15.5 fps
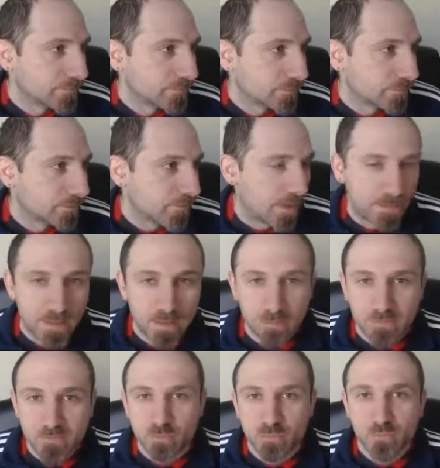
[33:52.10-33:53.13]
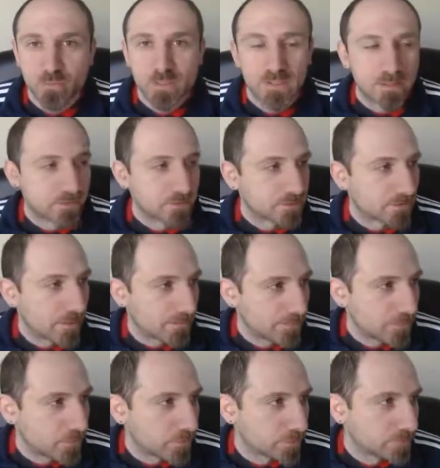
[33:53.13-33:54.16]
Wow, that was really
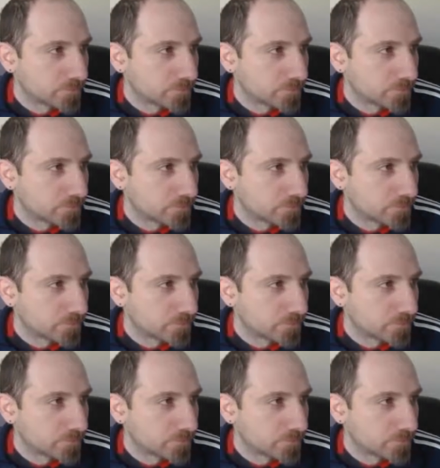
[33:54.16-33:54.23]
straightforward.